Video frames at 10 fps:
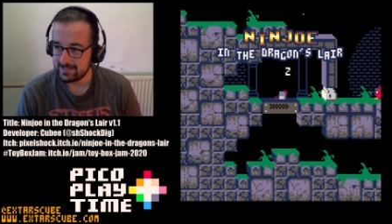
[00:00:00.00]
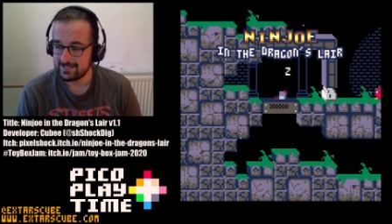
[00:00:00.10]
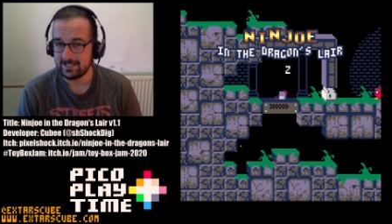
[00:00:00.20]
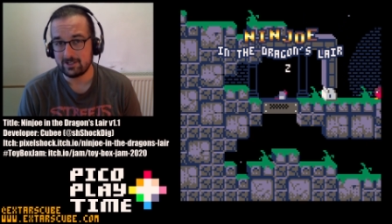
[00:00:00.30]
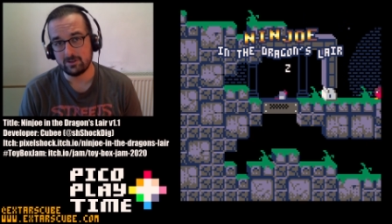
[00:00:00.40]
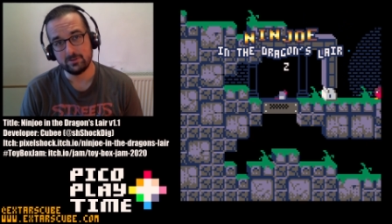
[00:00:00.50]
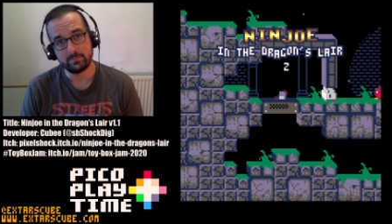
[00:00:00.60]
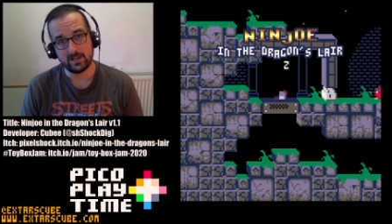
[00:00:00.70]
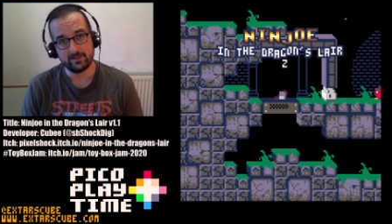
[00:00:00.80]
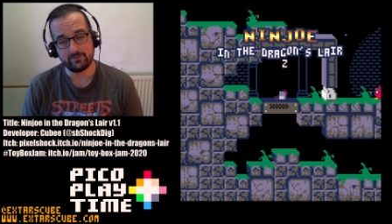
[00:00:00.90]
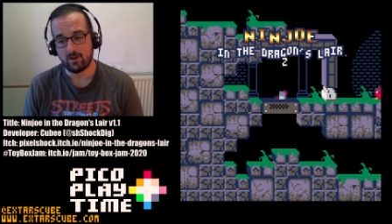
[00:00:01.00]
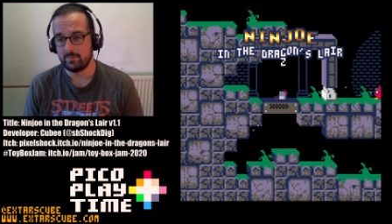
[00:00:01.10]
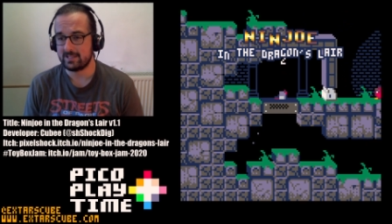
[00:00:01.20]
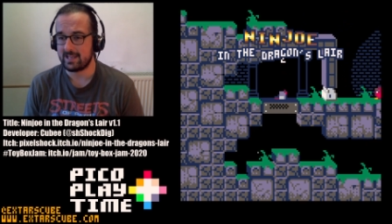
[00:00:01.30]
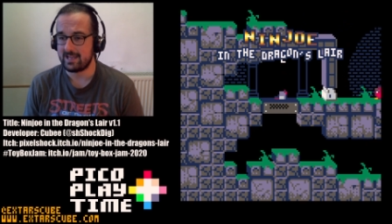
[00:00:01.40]
good
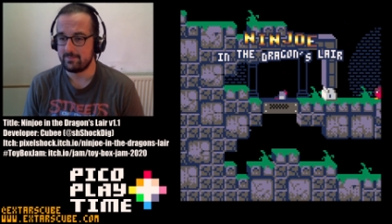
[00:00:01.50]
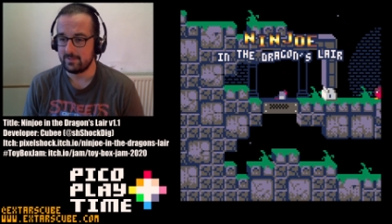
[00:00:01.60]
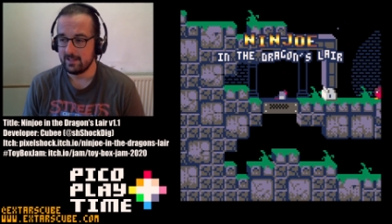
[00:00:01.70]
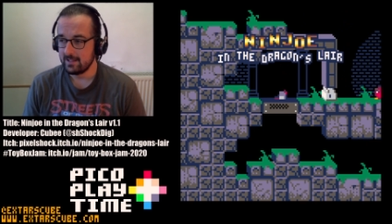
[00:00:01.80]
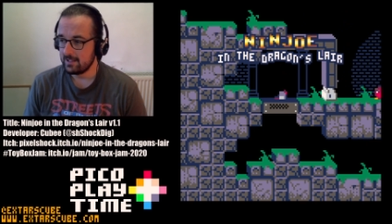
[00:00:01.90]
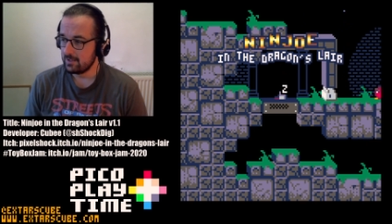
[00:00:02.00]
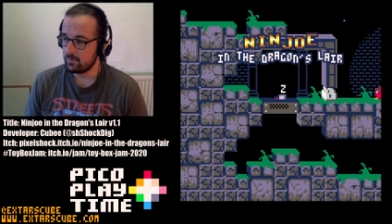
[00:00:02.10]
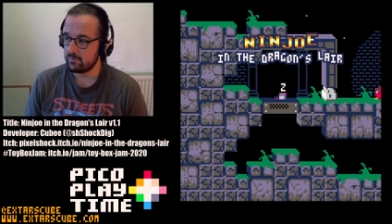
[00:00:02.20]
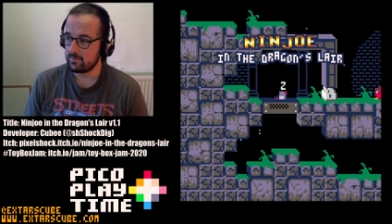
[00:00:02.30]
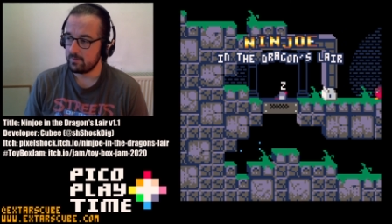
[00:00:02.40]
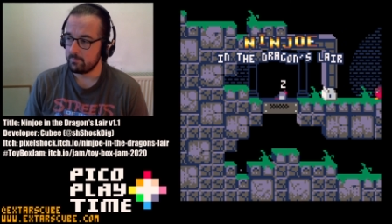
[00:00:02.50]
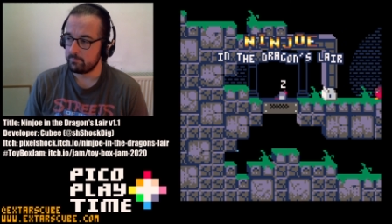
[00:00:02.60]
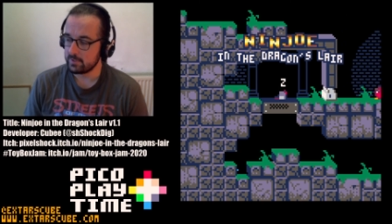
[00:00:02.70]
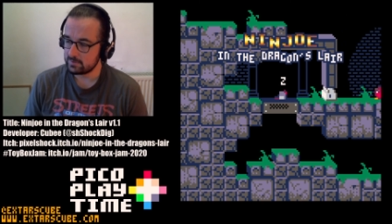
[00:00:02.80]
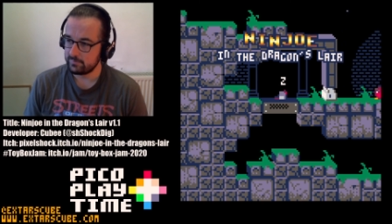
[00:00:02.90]
platforming game with
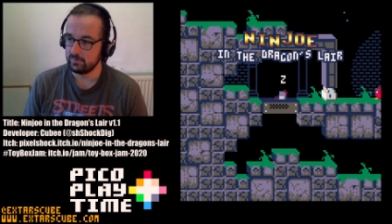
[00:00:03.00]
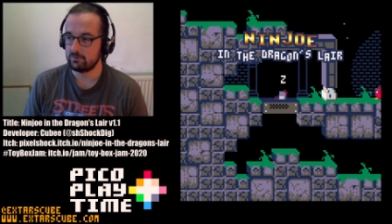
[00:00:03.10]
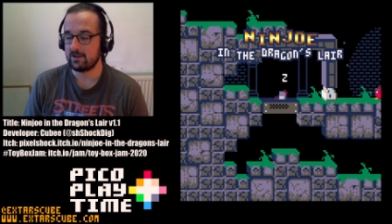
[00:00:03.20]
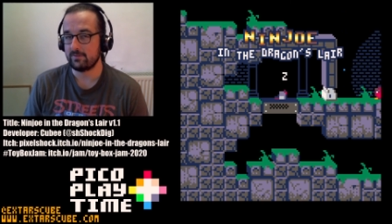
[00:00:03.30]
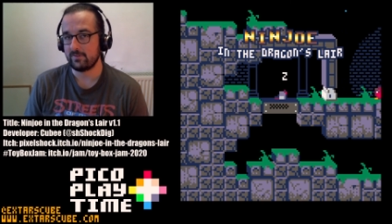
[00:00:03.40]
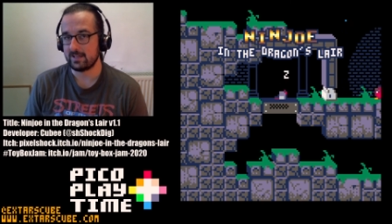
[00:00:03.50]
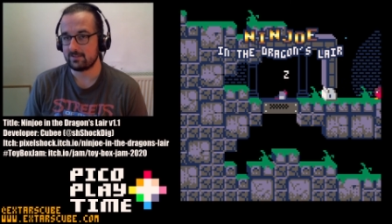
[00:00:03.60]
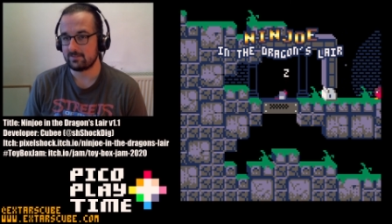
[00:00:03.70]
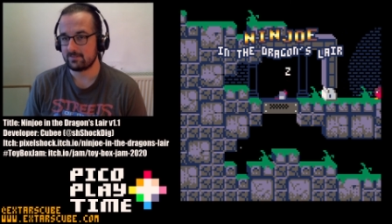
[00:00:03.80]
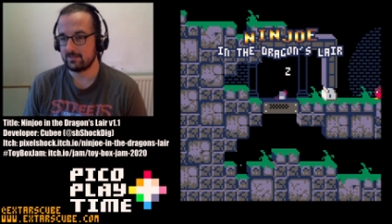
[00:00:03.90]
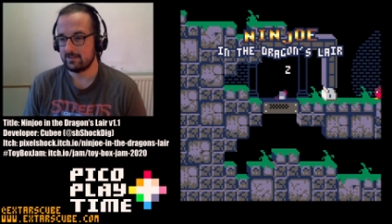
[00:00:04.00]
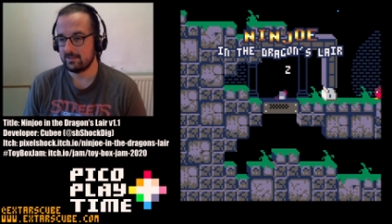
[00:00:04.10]
beautiful graphics.